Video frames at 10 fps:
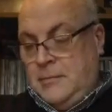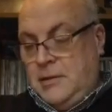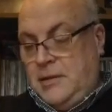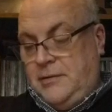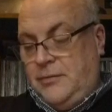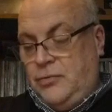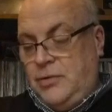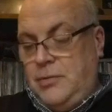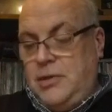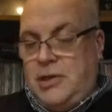List of all
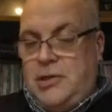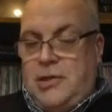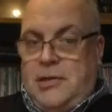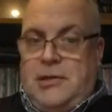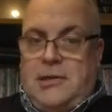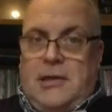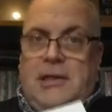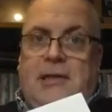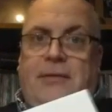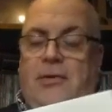the musicians.
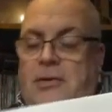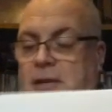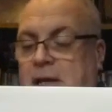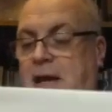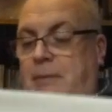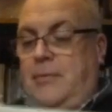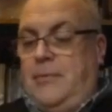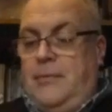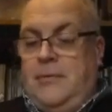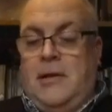Let's have a look at the
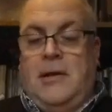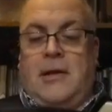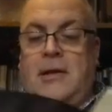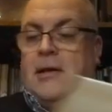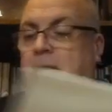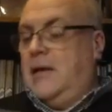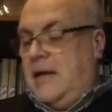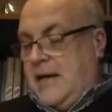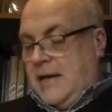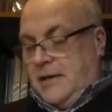Apple.
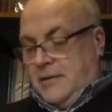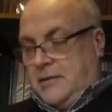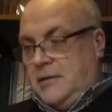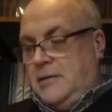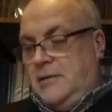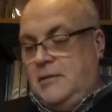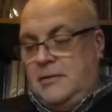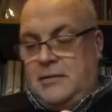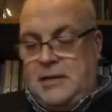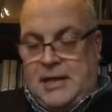And
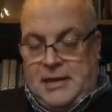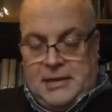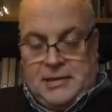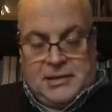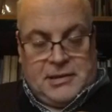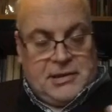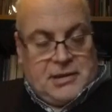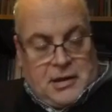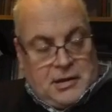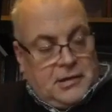that is
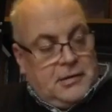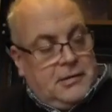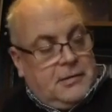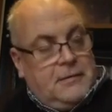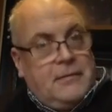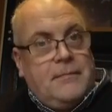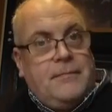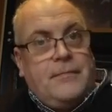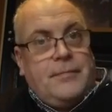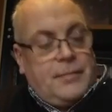stunning.
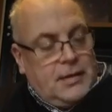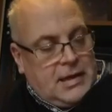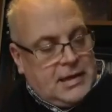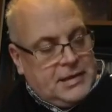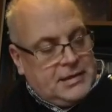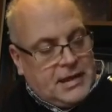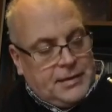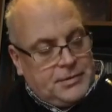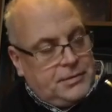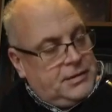That is
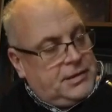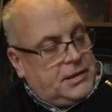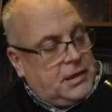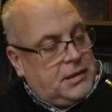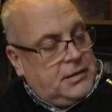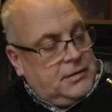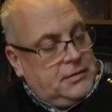absolutely stunning.